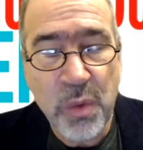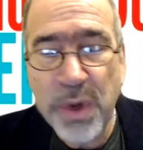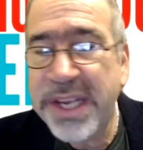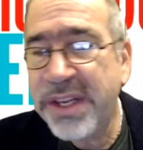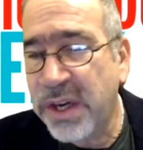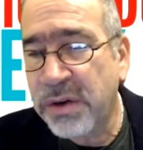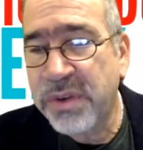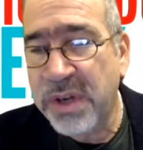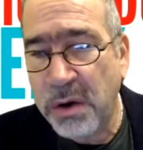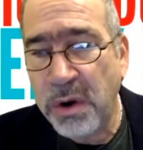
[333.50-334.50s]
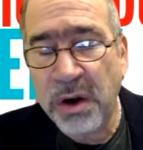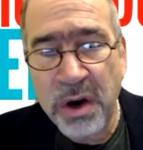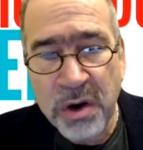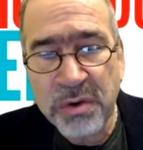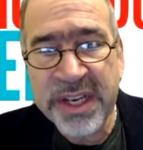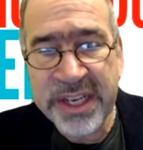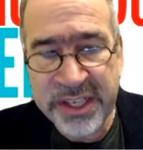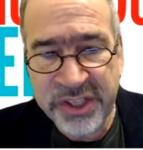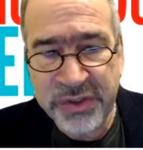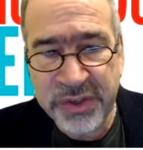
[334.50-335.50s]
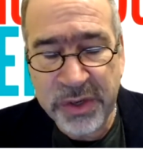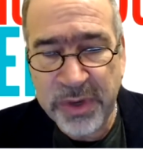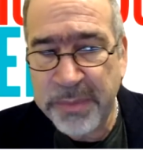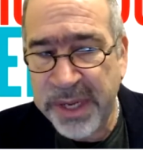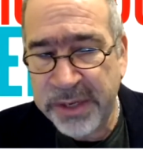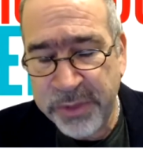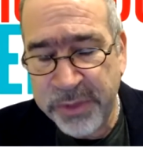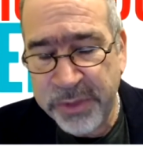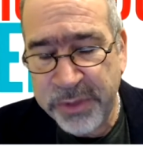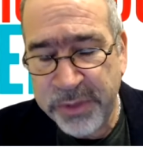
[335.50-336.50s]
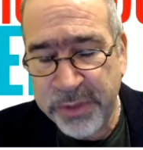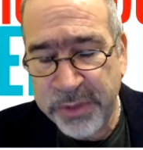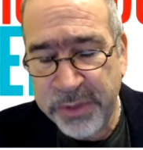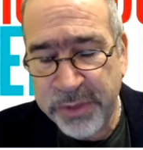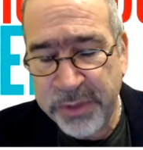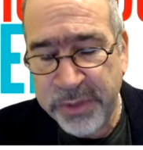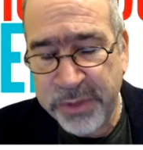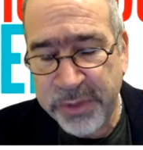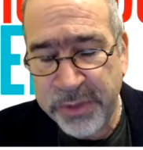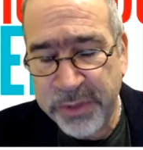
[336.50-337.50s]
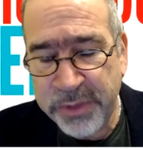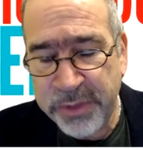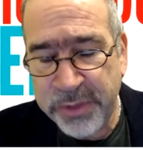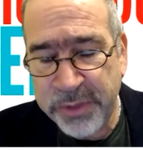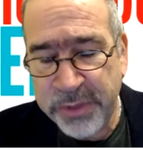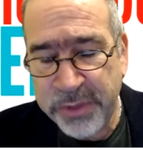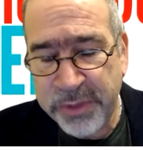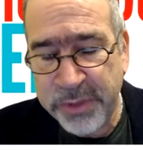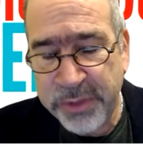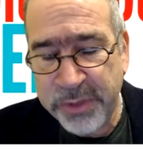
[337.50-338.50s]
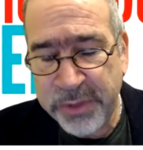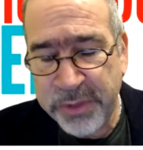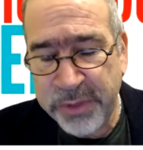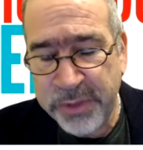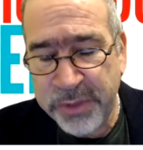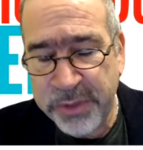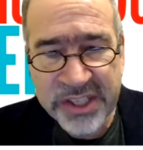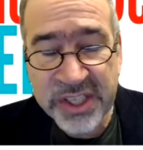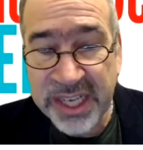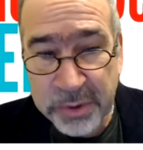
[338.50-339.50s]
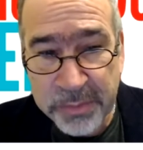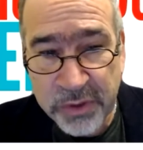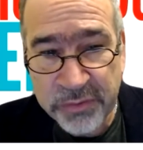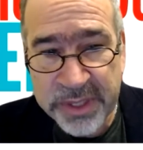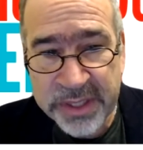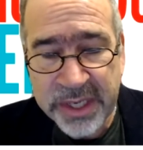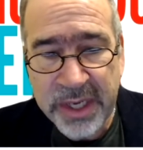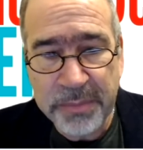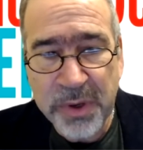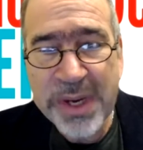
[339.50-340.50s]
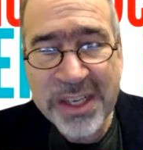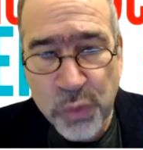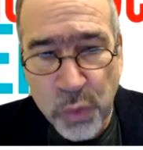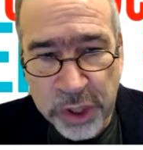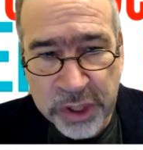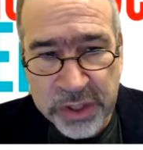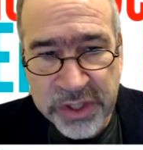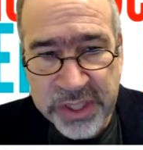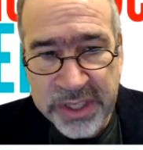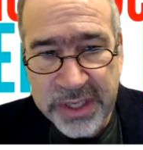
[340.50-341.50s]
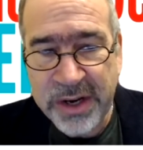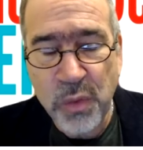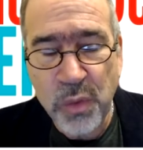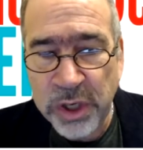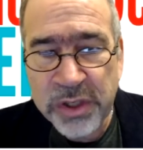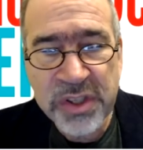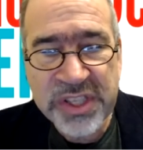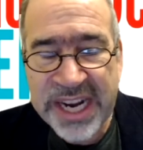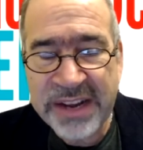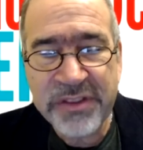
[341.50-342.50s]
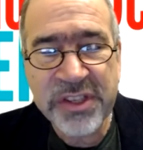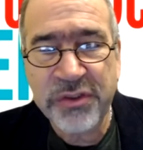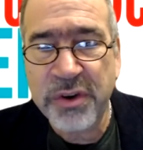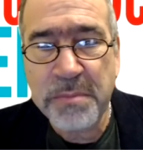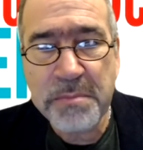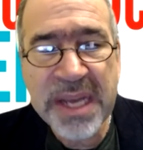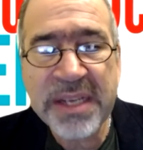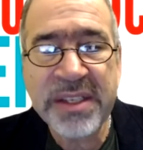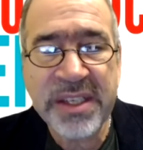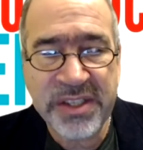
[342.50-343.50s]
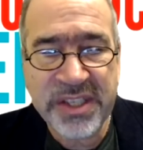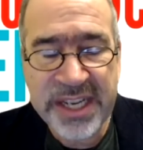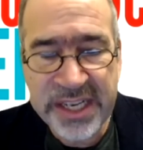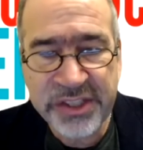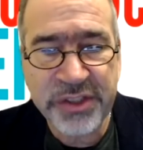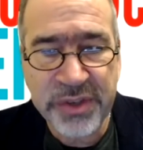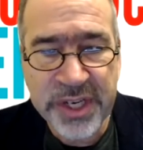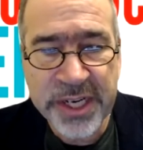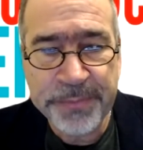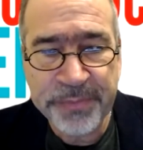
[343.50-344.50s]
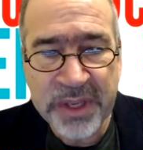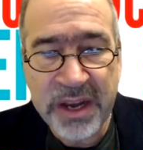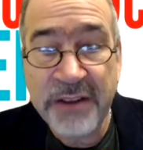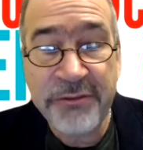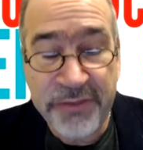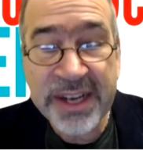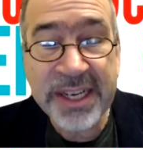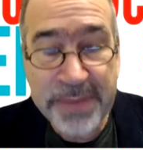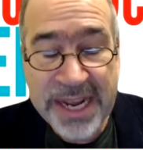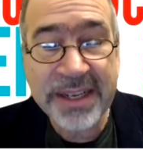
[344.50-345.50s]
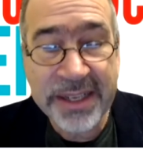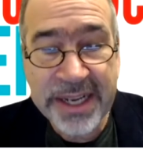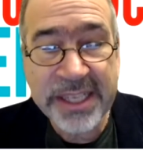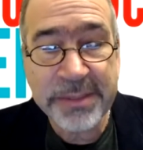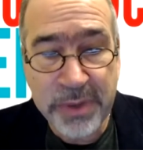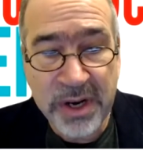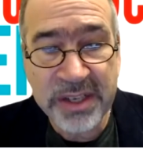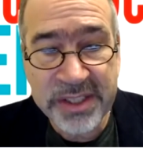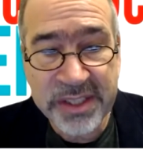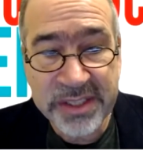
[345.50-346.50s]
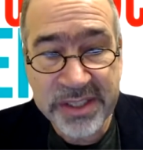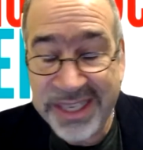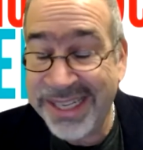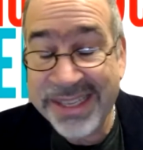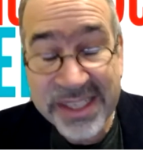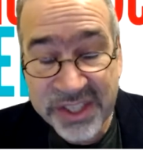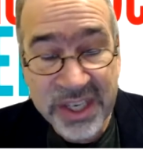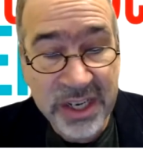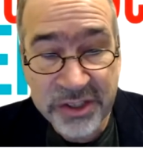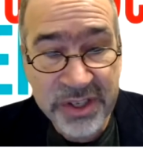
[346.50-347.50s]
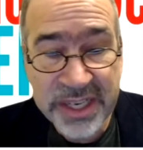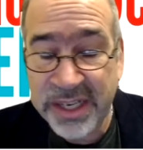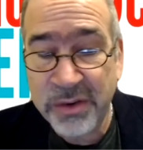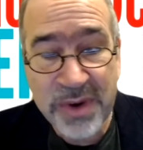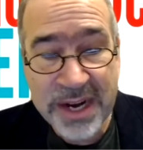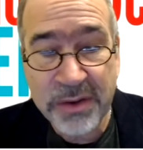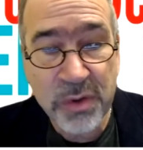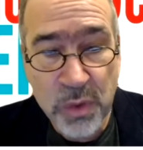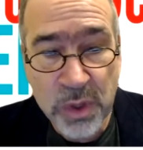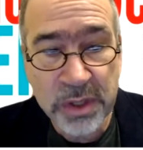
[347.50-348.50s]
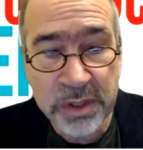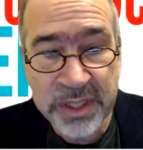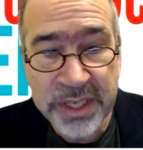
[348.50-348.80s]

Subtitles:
we don't know our own history. When I mean talking about we, it's not just the labor movement, but we as workers. Workers have this tremendous history of fighting back against bosses in this country and around the world.